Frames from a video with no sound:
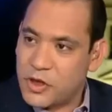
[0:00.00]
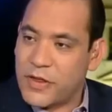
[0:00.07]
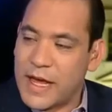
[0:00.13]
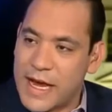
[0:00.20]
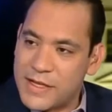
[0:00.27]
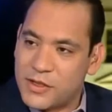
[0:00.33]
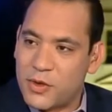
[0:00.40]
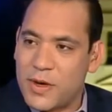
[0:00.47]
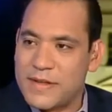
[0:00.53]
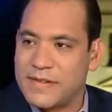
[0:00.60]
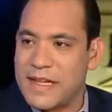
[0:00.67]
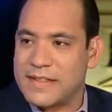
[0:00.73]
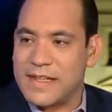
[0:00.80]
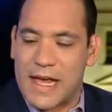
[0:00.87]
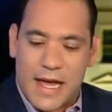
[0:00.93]
answer is
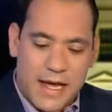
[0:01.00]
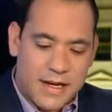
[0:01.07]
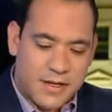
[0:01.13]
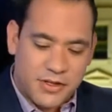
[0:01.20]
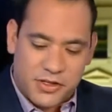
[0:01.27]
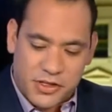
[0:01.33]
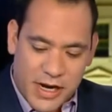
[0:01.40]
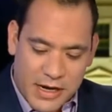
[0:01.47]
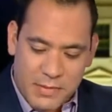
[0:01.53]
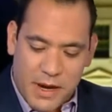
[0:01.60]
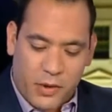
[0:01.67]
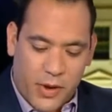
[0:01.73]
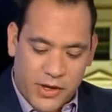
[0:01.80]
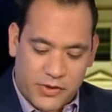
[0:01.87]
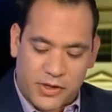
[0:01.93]
let's end chain
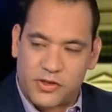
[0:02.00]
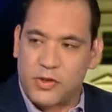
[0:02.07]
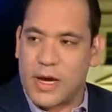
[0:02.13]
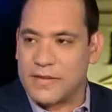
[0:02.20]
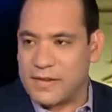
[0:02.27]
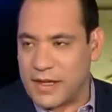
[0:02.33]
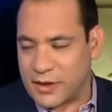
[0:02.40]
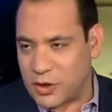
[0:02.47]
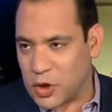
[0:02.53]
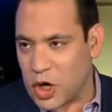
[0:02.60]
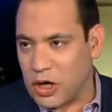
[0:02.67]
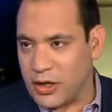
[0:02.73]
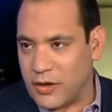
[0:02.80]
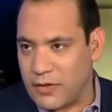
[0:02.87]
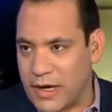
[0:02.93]
migration, as you guys like to
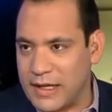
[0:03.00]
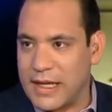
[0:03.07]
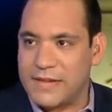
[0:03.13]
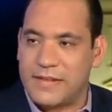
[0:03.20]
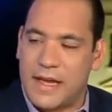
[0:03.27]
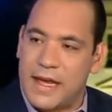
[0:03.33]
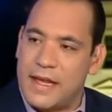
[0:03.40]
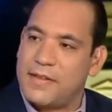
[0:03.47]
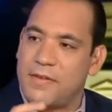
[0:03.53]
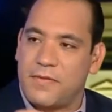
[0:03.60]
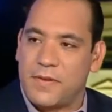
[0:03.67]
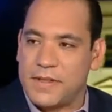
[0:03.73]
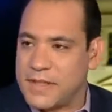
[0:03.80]
call it, right? Let's end the visa